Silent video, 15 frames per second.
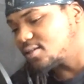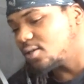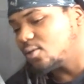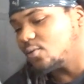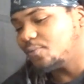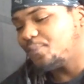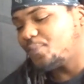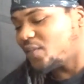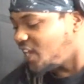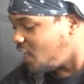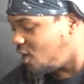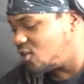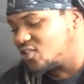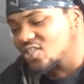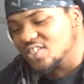So,
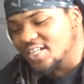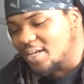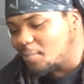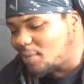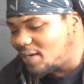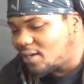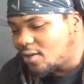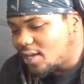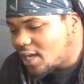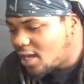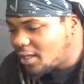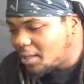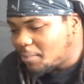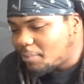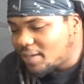y'all just let me know
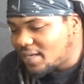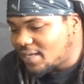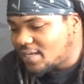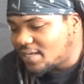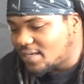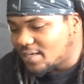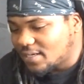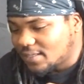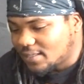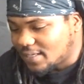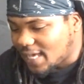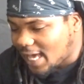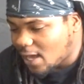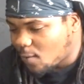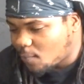y'all
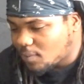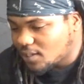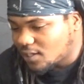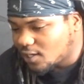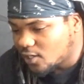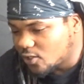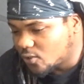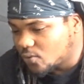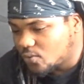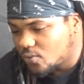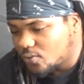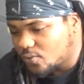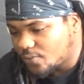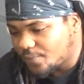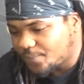opinion down
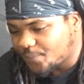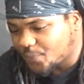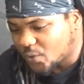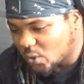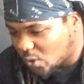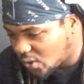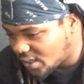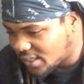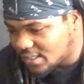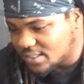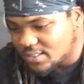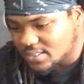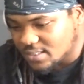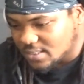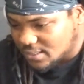below on
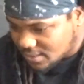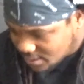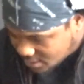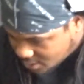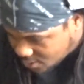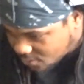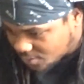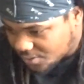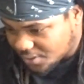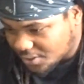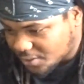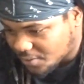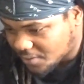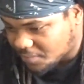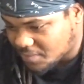this song.
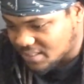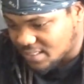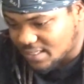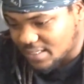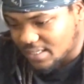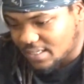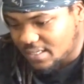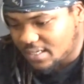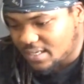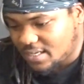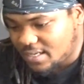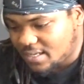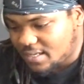You know what I'm saying?